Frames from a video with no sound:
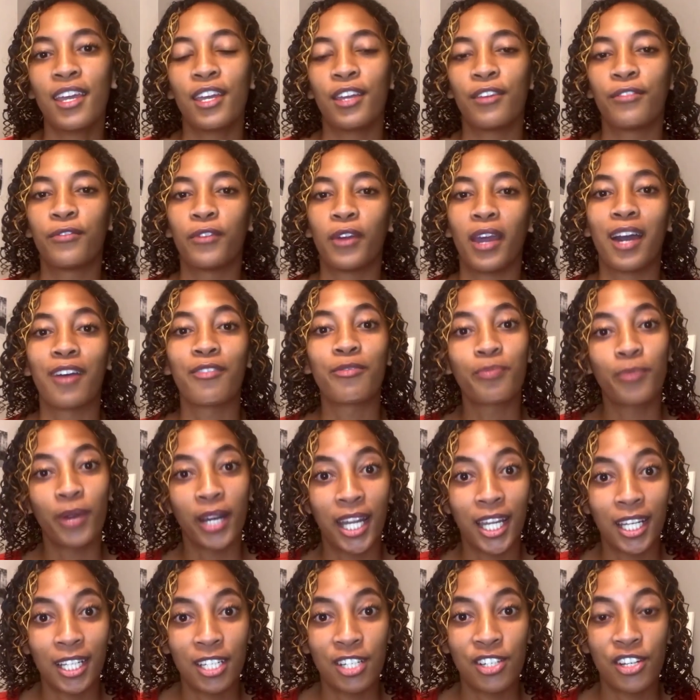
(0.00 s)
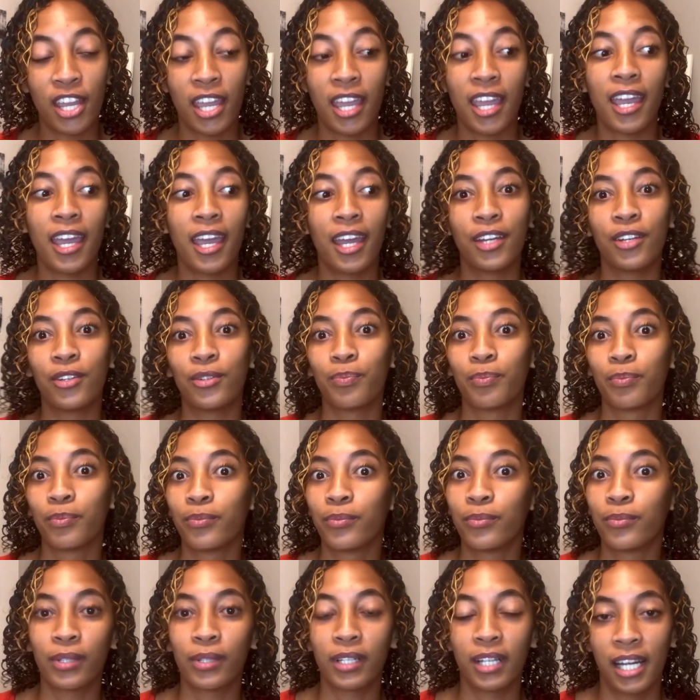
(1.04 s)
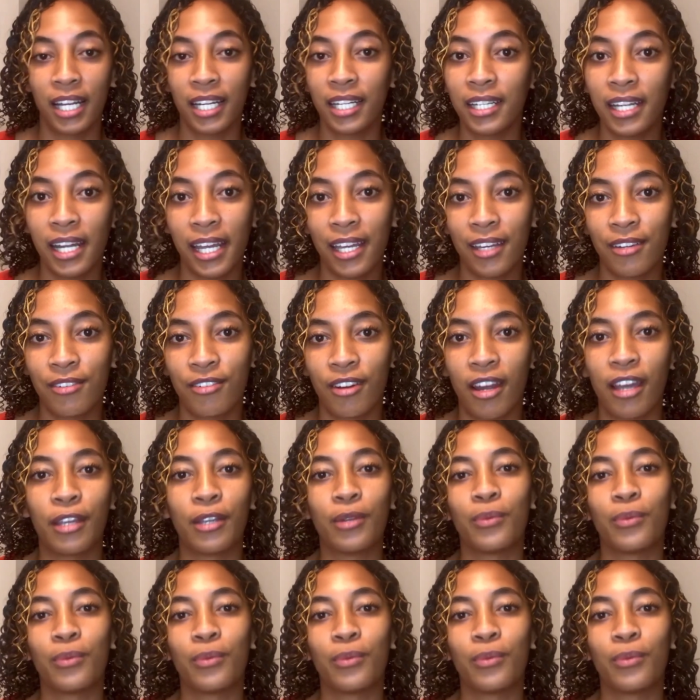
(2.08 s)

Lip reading: If you have product in your hair and you let it air dry,